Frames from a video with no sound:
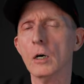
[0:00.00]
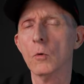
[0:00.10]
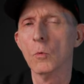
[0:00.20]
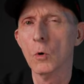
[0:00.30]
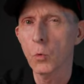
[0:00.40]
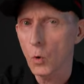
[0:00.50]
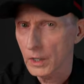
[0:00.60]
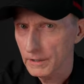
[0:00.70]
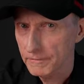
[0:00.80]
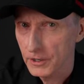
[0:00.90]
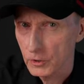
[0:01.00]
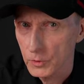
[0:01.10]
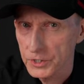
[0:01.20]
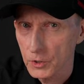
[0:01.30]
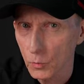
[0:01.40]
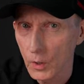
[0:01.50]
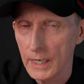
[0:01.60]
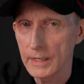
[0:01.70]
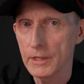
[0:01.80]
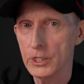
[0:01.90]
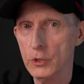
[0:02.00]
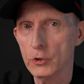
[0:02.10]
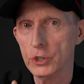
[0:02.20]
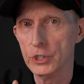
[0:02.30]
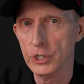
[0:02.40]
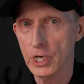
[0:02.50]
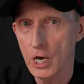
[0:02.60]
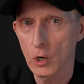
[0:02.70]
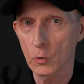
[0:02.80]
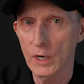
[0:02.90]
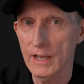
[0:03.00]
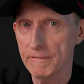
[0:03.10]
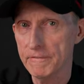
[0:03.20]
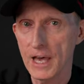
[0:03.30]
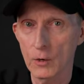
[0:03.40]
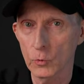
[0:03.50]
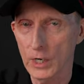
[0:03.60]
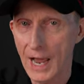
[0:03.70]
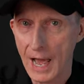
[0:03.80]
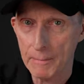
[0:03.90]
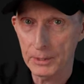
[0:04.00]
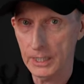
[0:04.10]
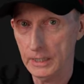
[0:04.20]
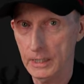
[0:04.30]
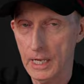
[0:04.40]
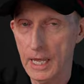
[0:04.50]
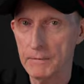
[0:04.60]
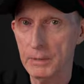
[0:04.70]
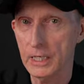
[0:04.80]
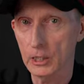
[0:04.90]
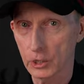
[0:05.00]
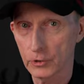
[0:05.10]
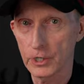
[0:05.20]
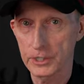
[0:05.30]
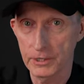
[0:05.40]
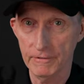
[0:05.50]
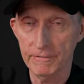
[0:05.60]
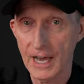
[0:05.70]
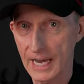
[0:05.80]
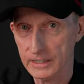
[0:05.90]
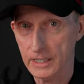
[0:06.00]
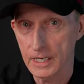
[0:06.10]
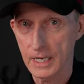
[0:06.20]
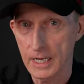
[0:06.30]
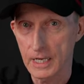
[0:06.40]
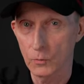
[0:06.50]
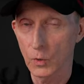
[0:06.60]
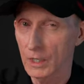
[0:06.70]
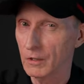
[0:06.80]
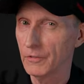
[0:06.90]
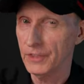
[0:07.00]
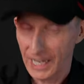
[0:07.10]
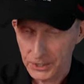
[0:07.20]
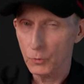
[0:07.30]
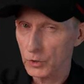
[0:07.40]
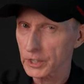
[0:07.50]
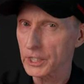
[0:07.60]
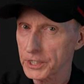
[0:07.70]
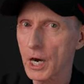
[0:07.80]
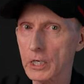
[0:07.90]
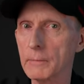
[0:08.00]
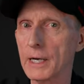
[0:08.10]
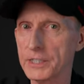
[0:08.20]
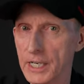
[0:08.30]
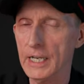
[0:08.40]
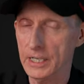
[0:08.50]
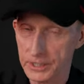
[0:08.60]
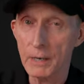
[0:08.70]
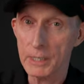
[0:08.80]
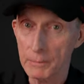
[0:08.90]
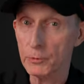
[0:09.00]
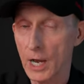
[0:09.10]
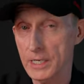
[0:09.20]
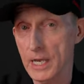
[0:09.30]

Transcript: Well, what if there was a way that you could know if that were happening and be alerted to the fact? Well, that's what we're going to talk about today, and it's coming up right